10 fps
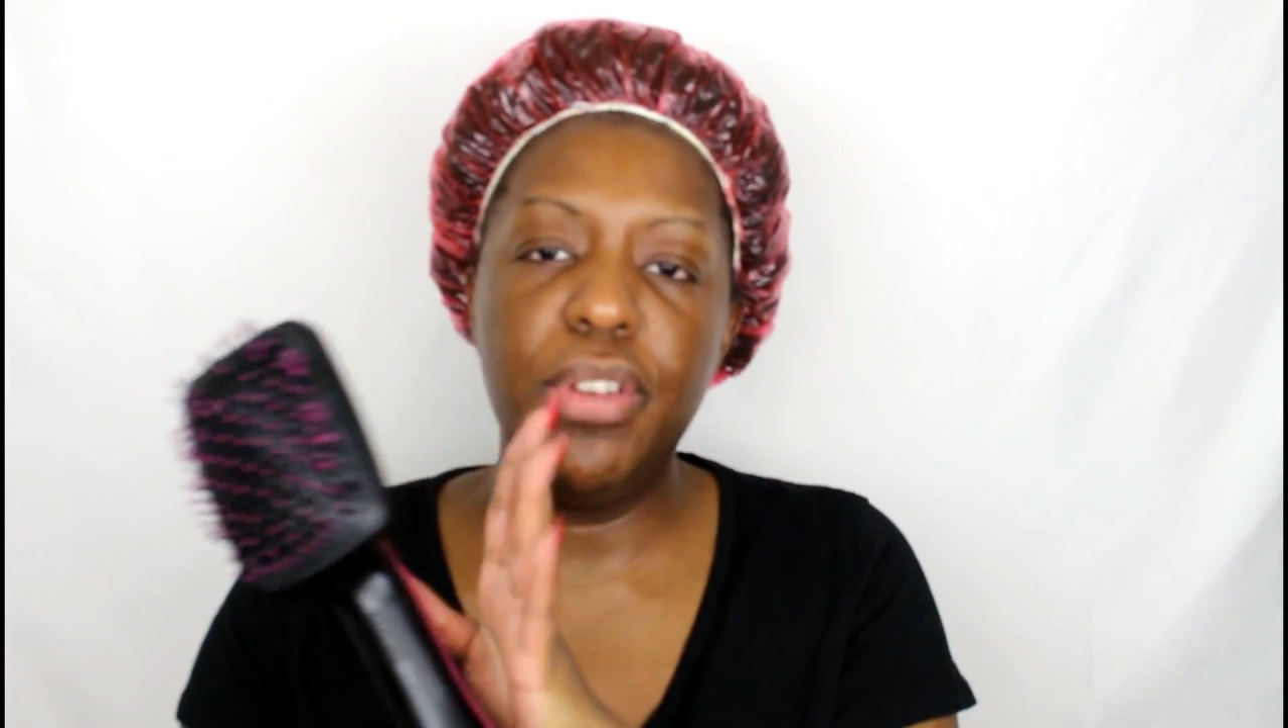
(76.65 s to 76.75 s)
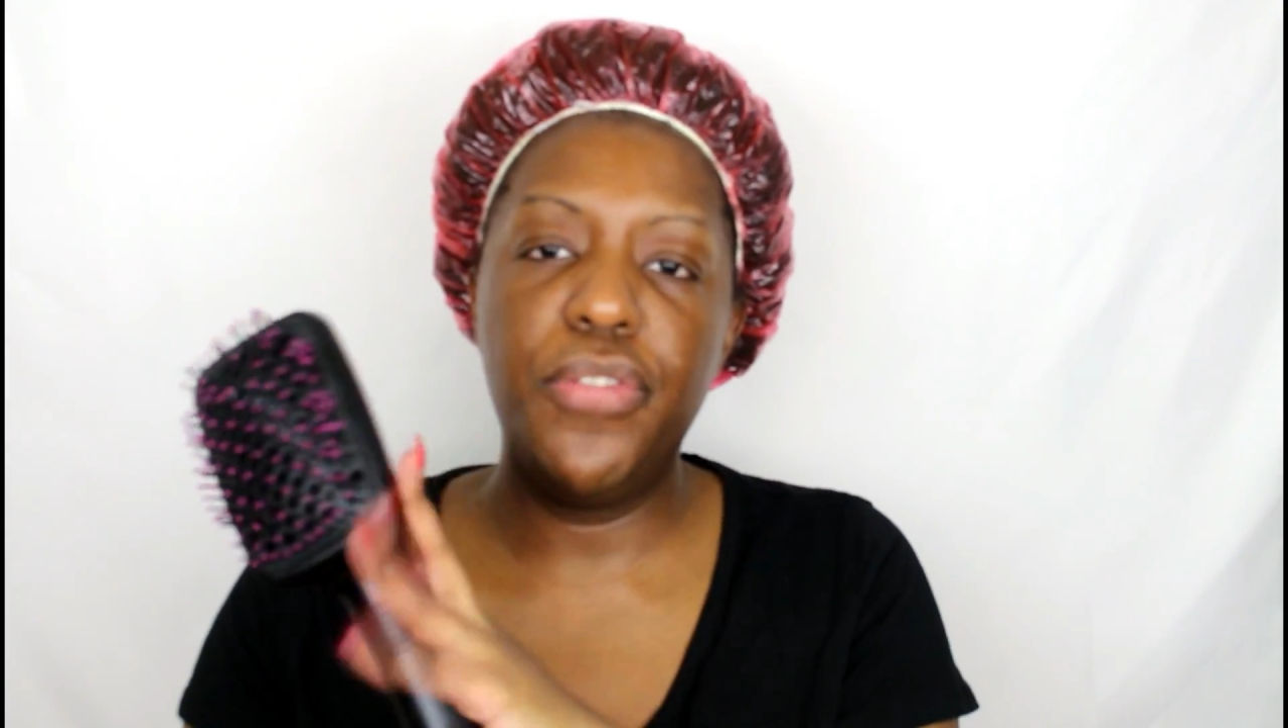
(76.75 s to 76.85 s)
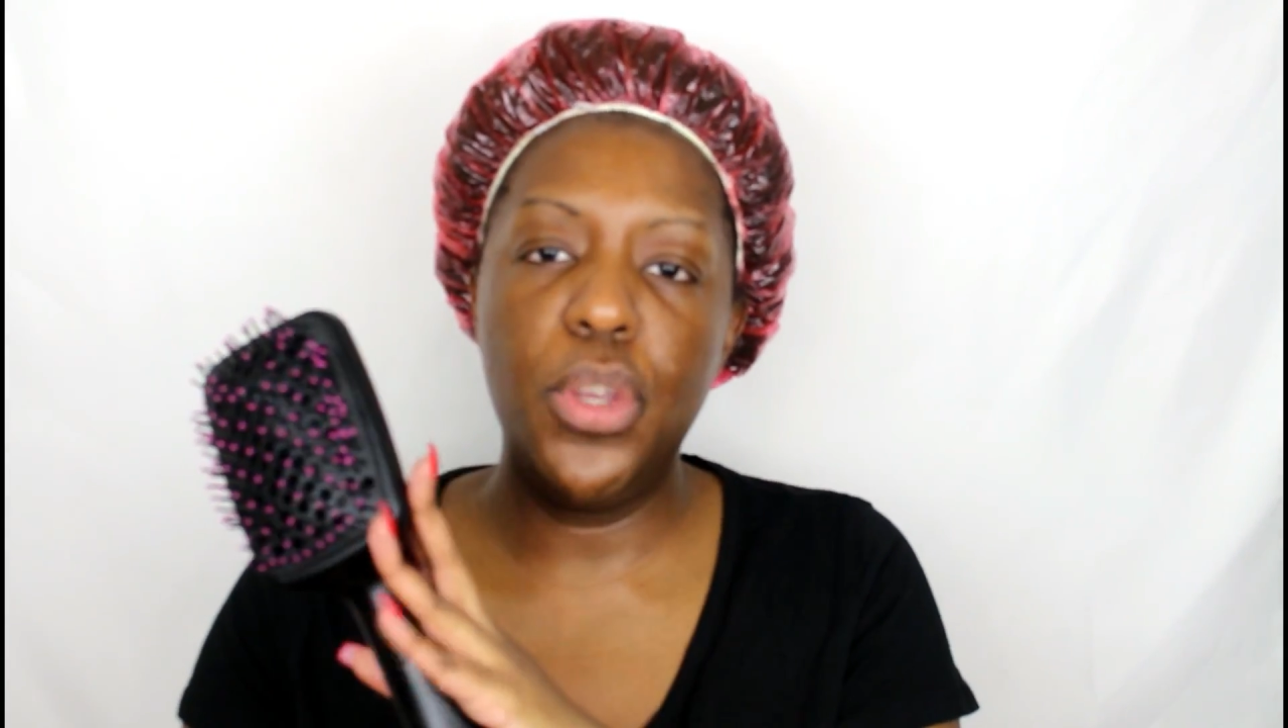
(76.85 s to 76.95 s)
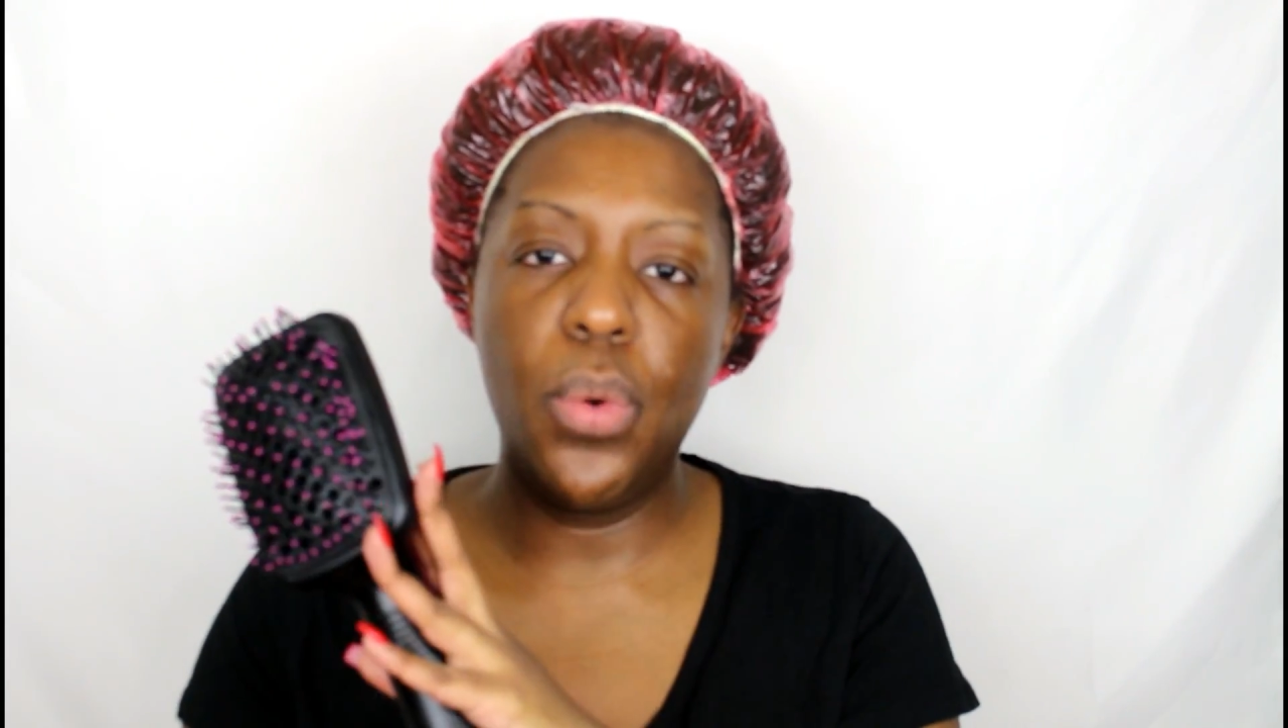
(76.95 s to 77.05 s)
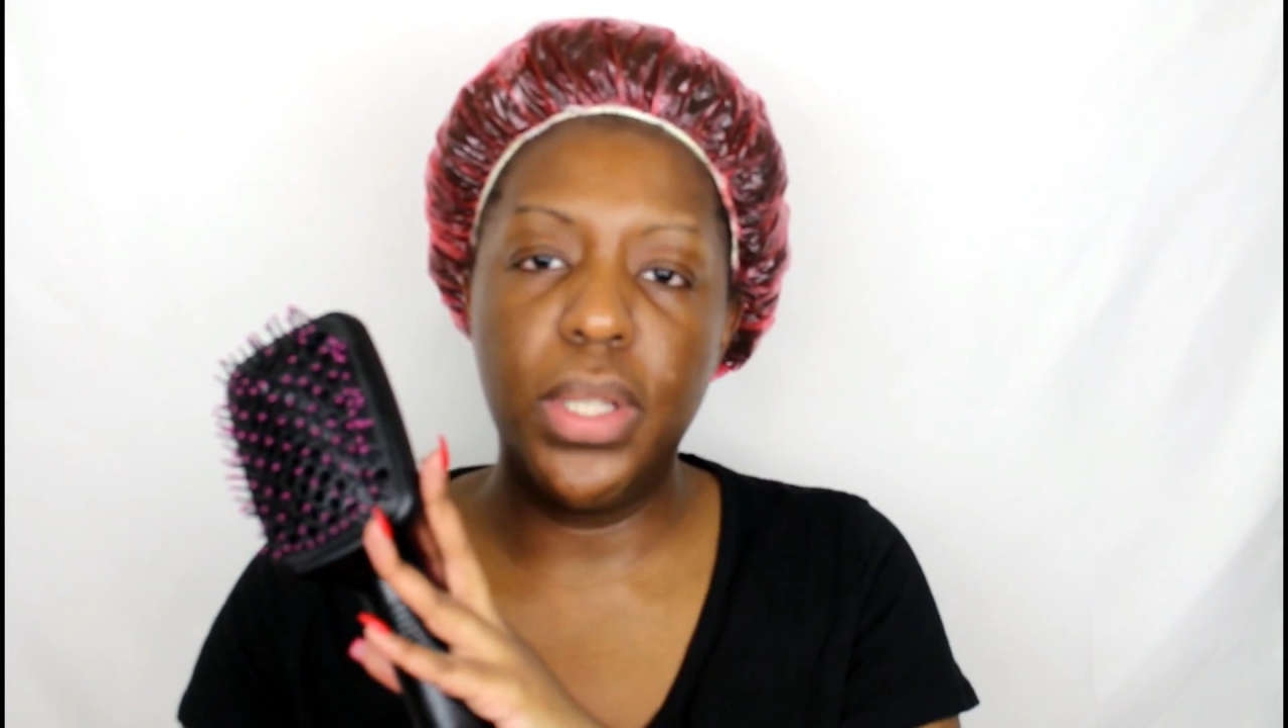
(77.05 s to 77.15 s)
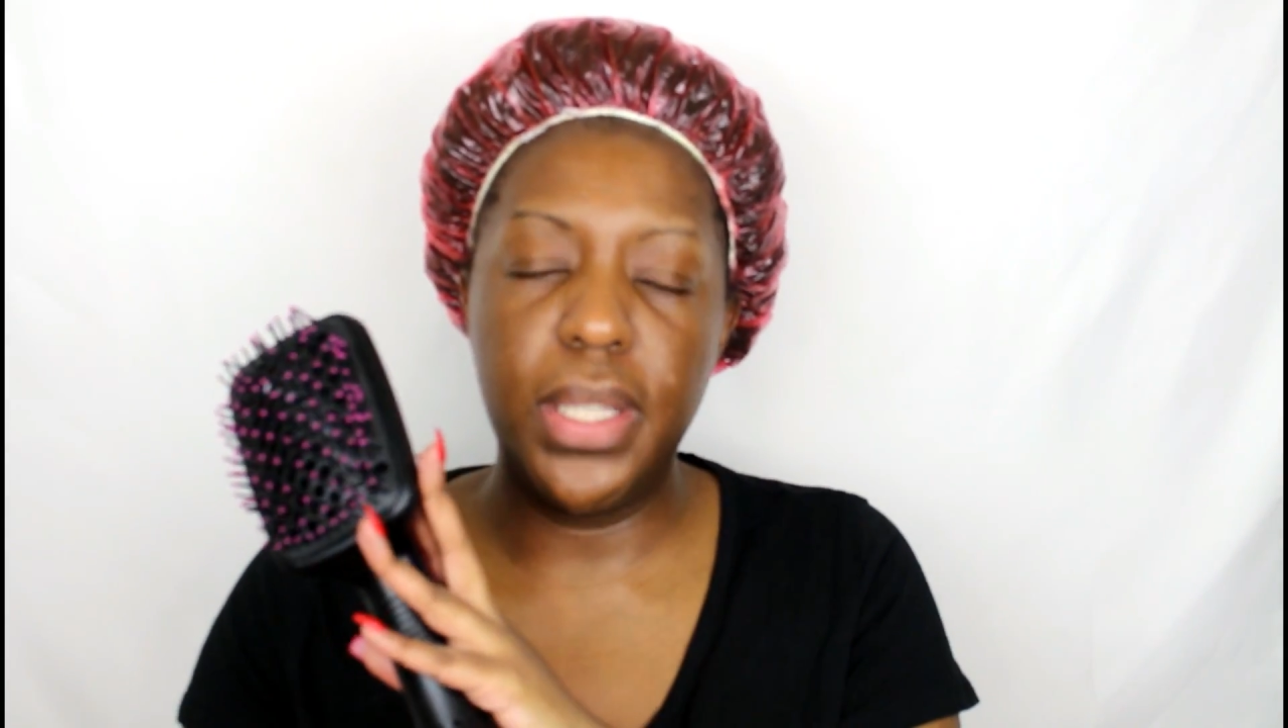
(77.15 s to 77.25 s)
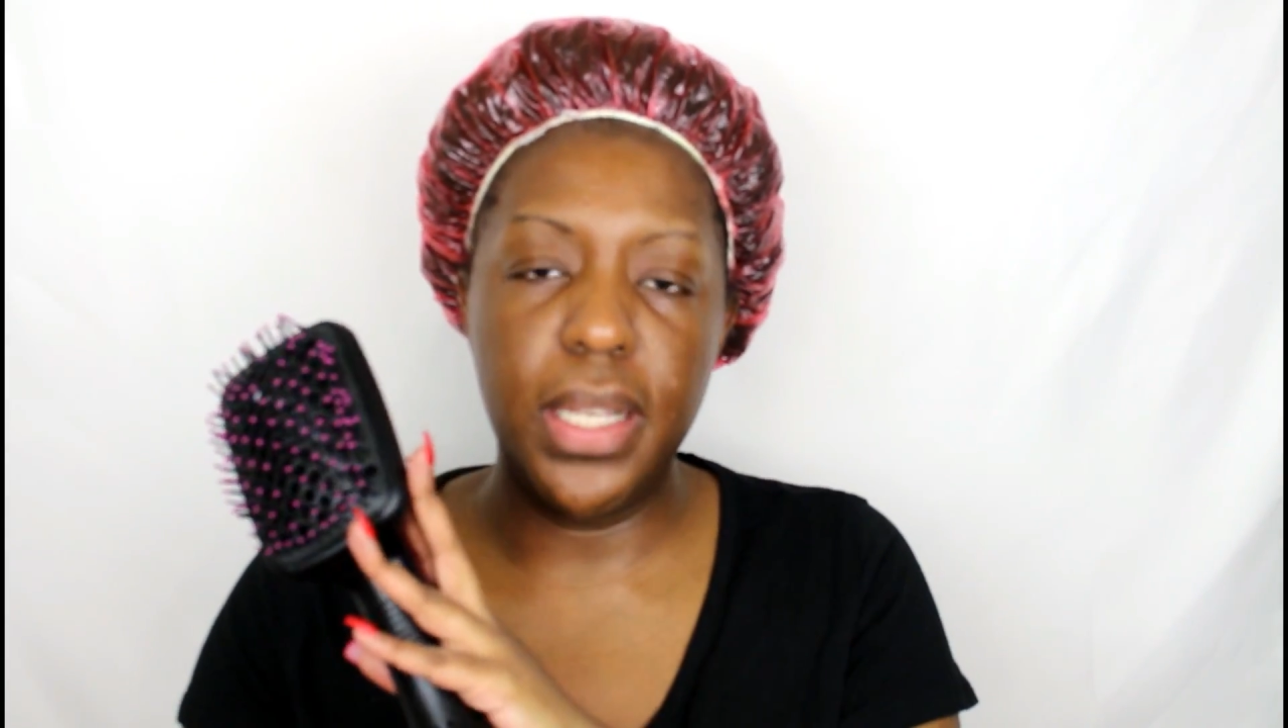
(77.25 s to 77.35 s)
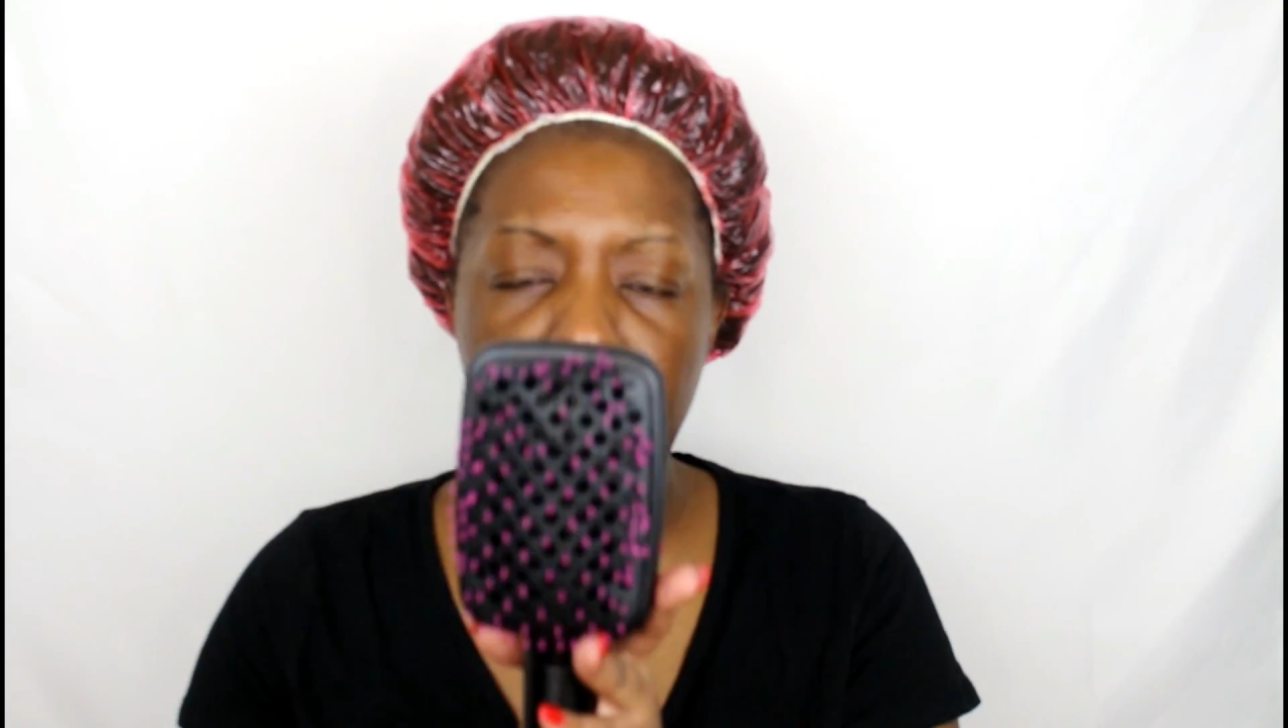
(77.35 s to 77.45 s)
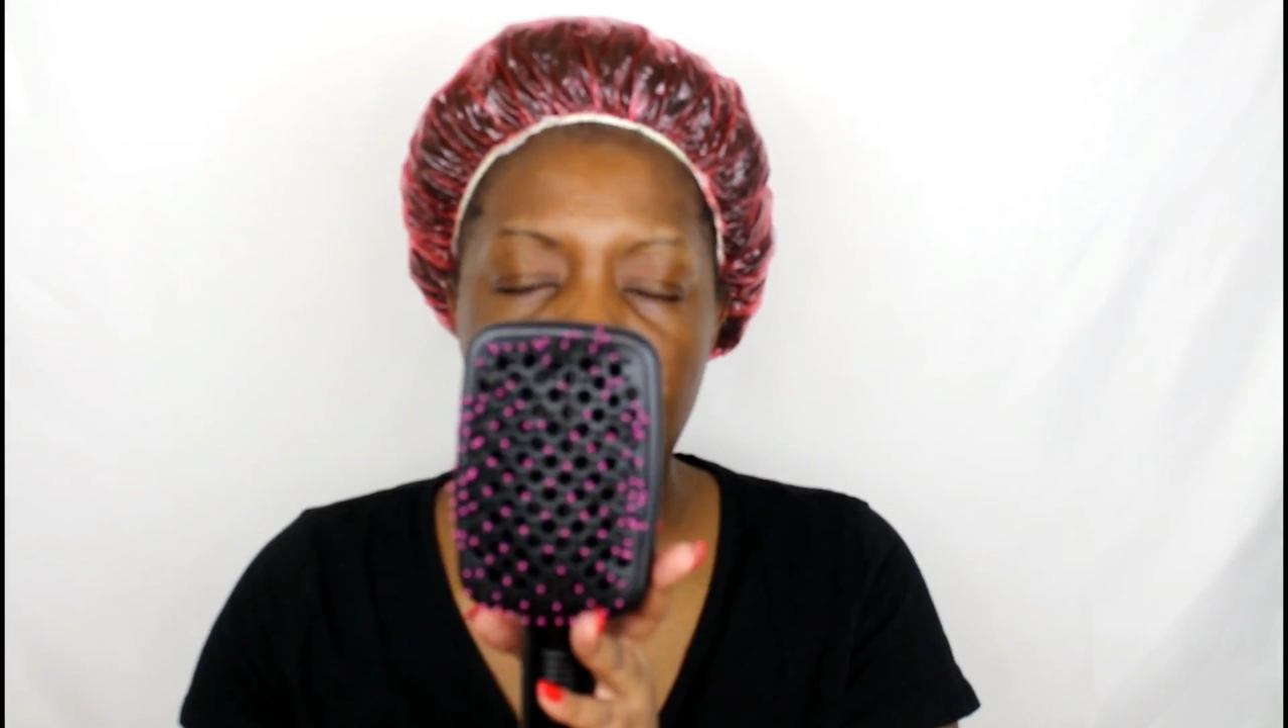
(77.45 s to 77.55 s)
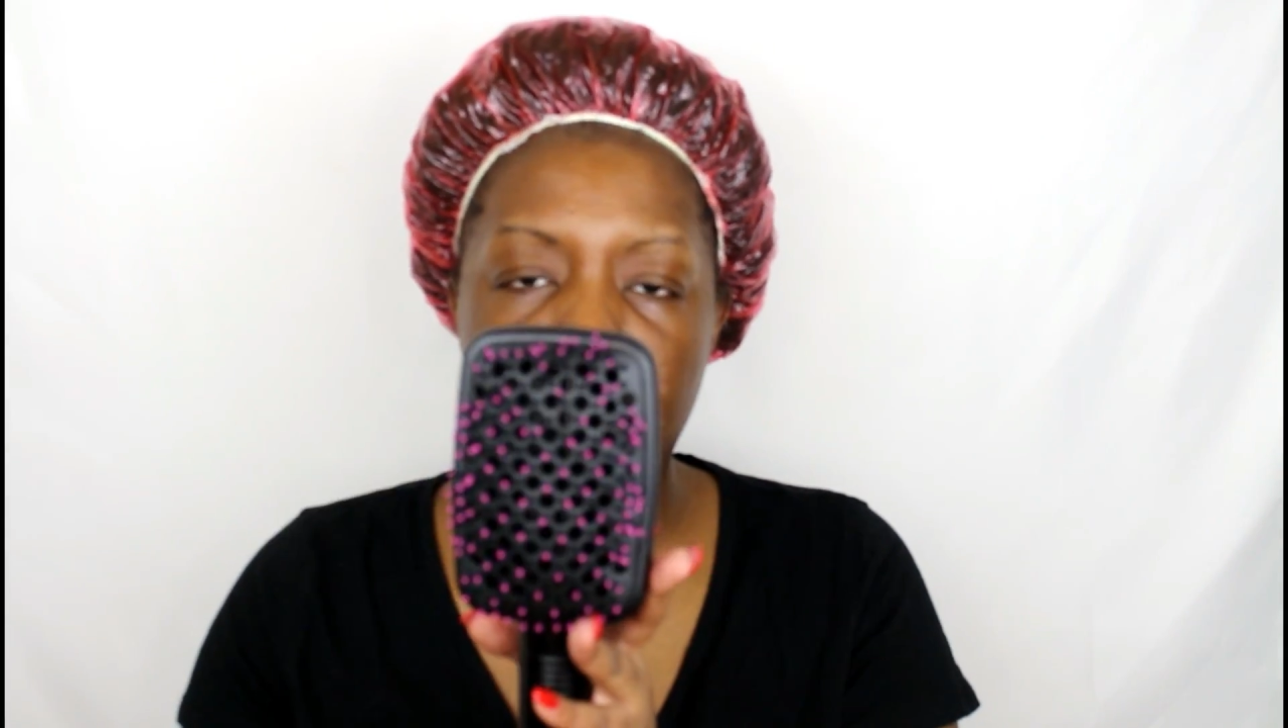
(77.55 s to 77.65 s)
review on this